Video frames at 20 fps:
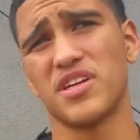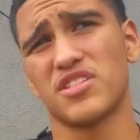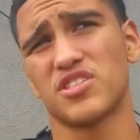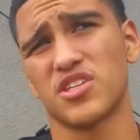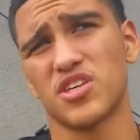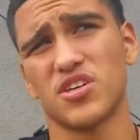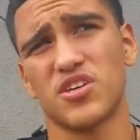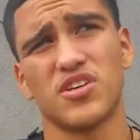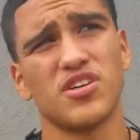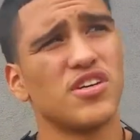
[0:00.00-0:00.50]
Right?
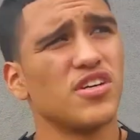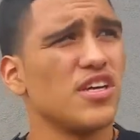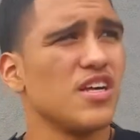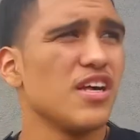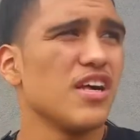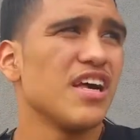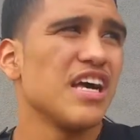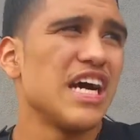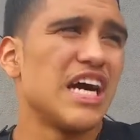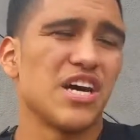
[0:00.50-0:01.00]
So,
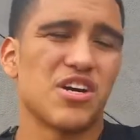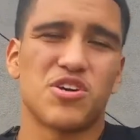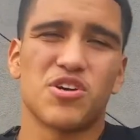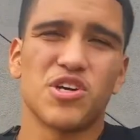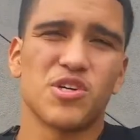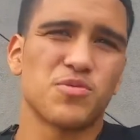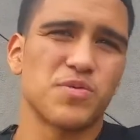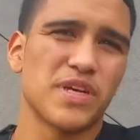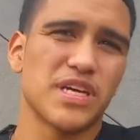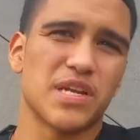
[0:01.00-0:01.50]
of
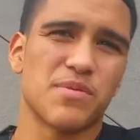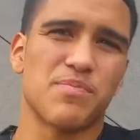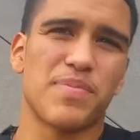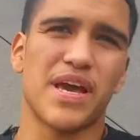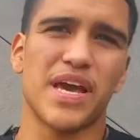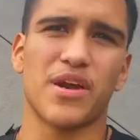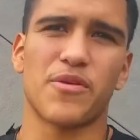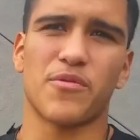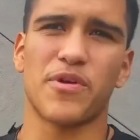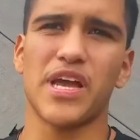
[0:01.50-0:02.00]
course, we get a
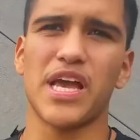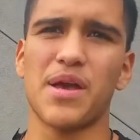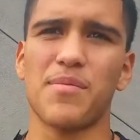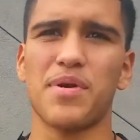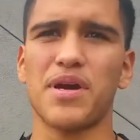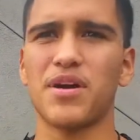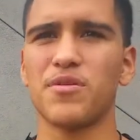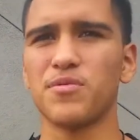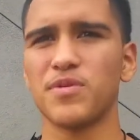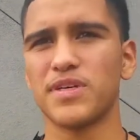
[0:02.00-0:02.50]
bad rap.
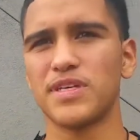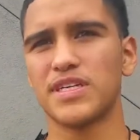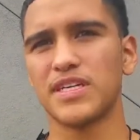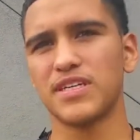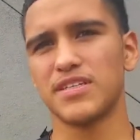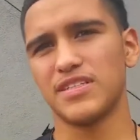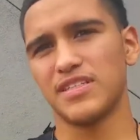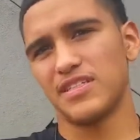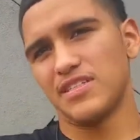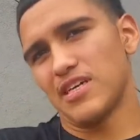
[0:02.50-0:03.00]
How we not
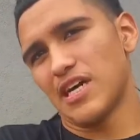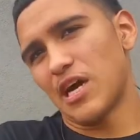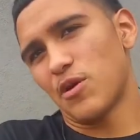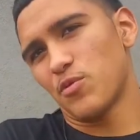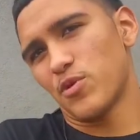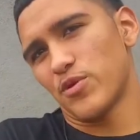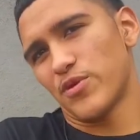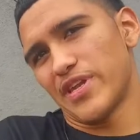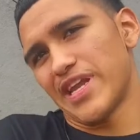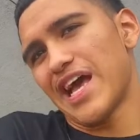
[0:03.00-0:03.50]

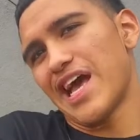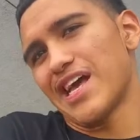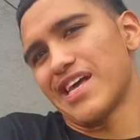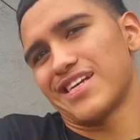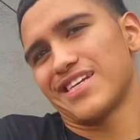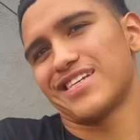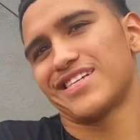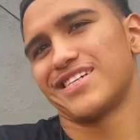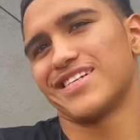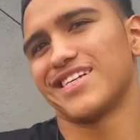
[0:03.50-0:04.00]

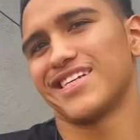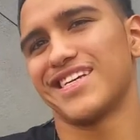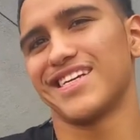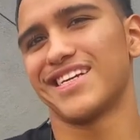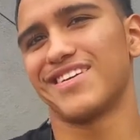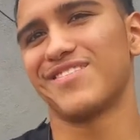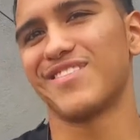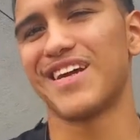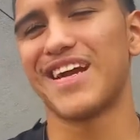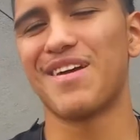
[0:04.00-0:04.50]
get
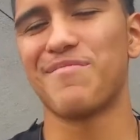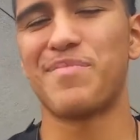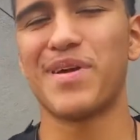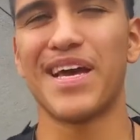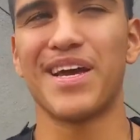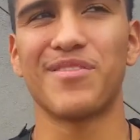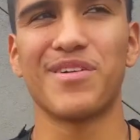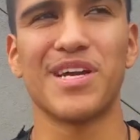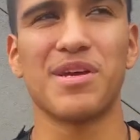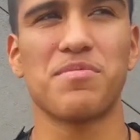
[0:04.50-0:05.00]
a bad
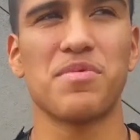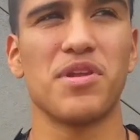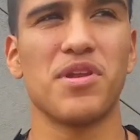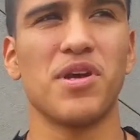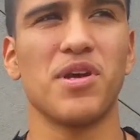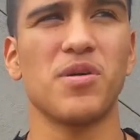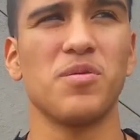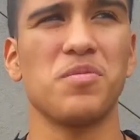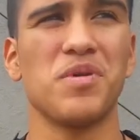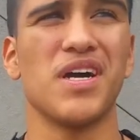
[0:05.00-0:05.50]
rap, you
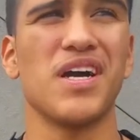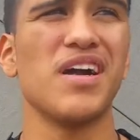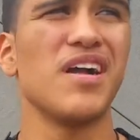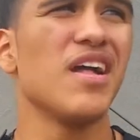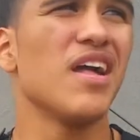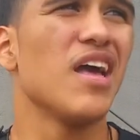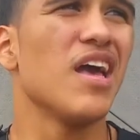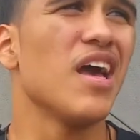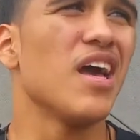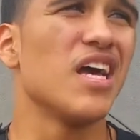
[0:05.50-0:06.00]
know? But
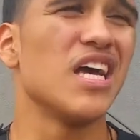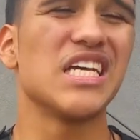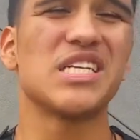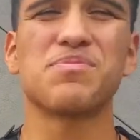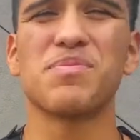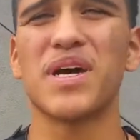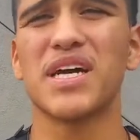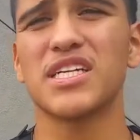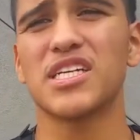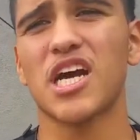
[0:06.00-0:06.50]
it's
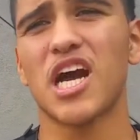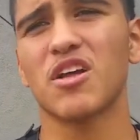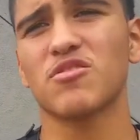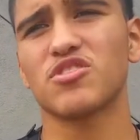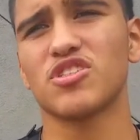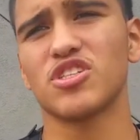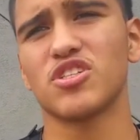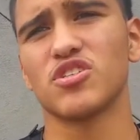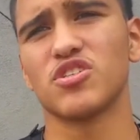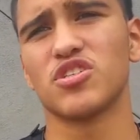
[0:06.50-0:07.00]
my job
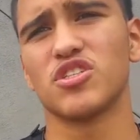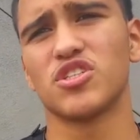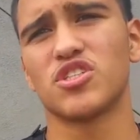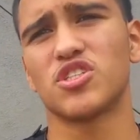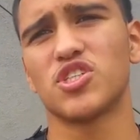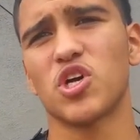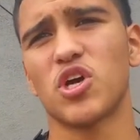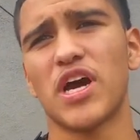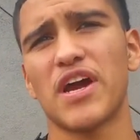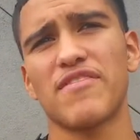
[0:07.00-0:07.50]
to
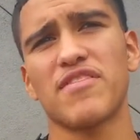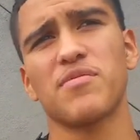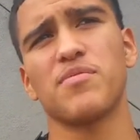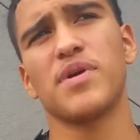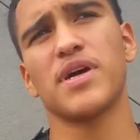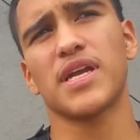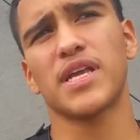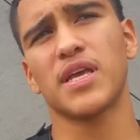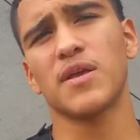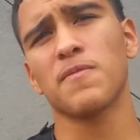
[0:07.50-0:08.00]
show
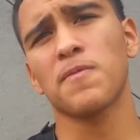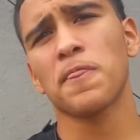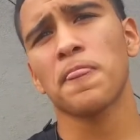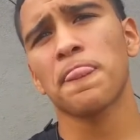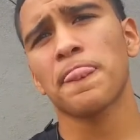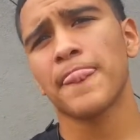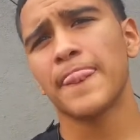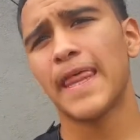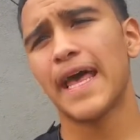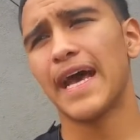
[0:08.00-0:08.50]
everybody
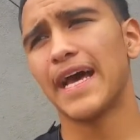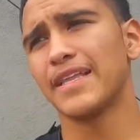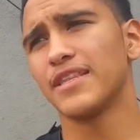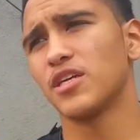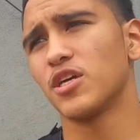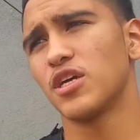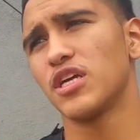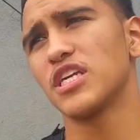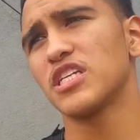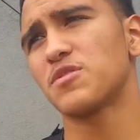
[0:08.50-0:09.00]
that
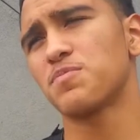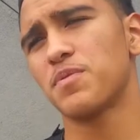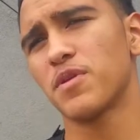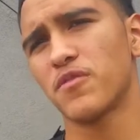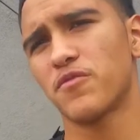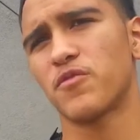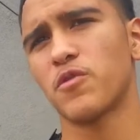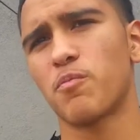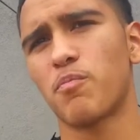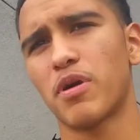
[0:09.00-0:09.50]
there is
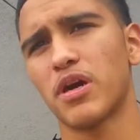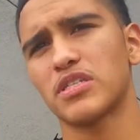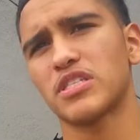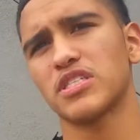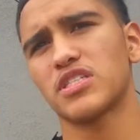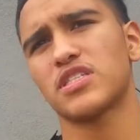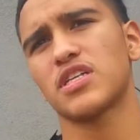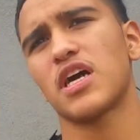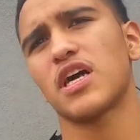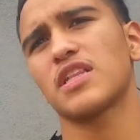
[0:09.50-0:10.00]
beautiful parts
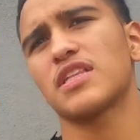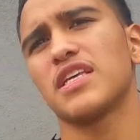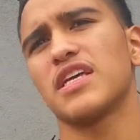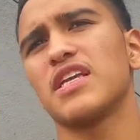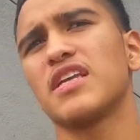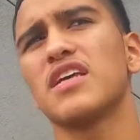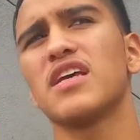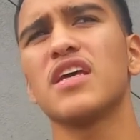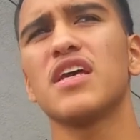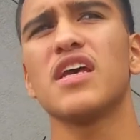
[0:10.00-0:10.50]
of
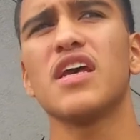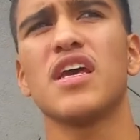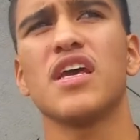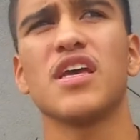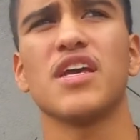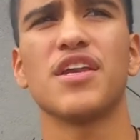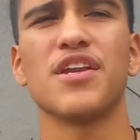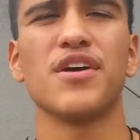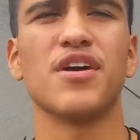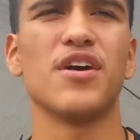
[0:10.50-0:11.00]
Stockton.
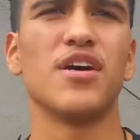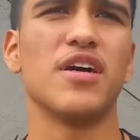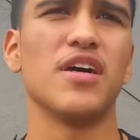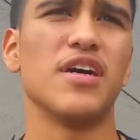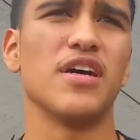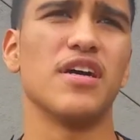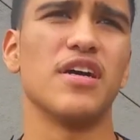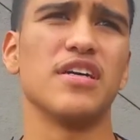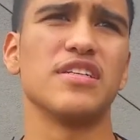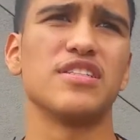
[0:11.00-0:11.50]
You know,
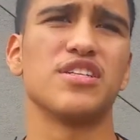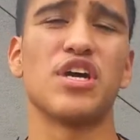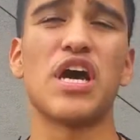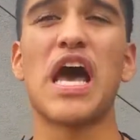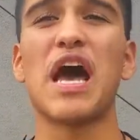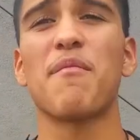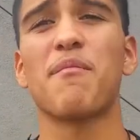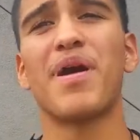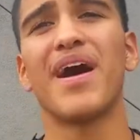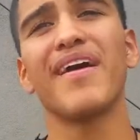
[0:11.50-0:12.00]
they
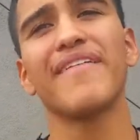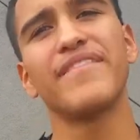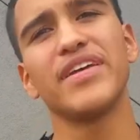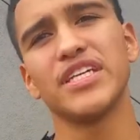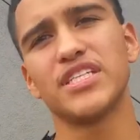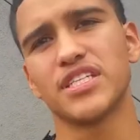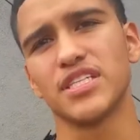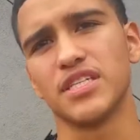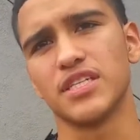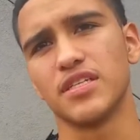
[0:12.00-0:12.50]
have my
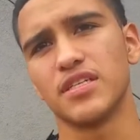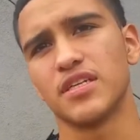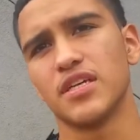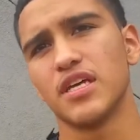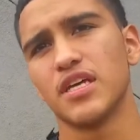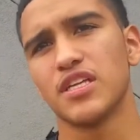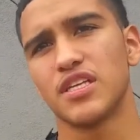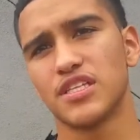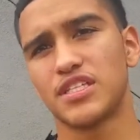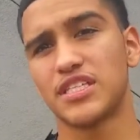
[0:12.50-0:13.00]
vision
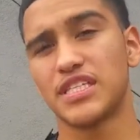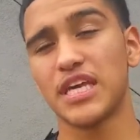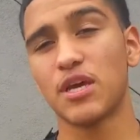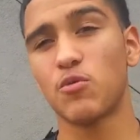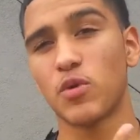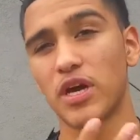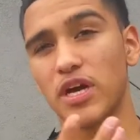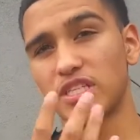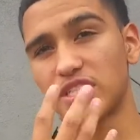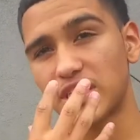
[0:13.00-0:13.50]
to see
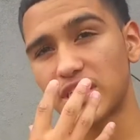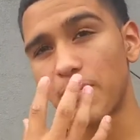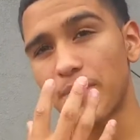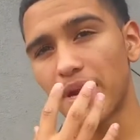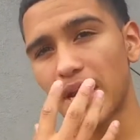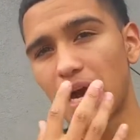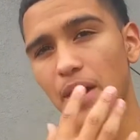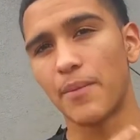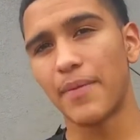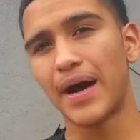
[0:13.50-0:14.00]
what's
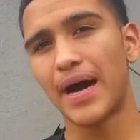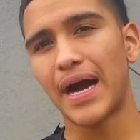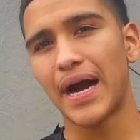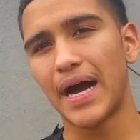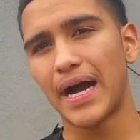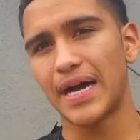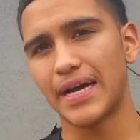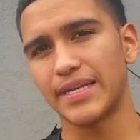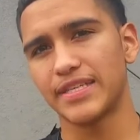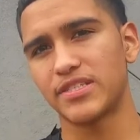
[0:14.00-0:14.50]
coming out of
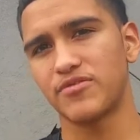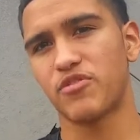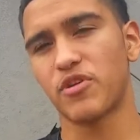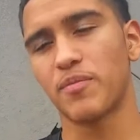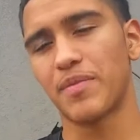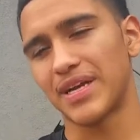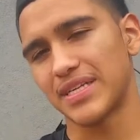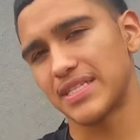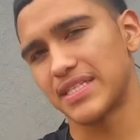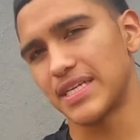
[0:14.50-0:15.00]
my eyes
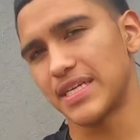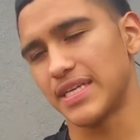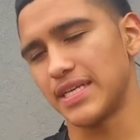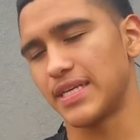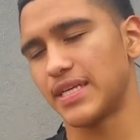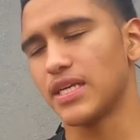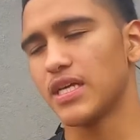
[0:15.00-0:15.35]
from my city.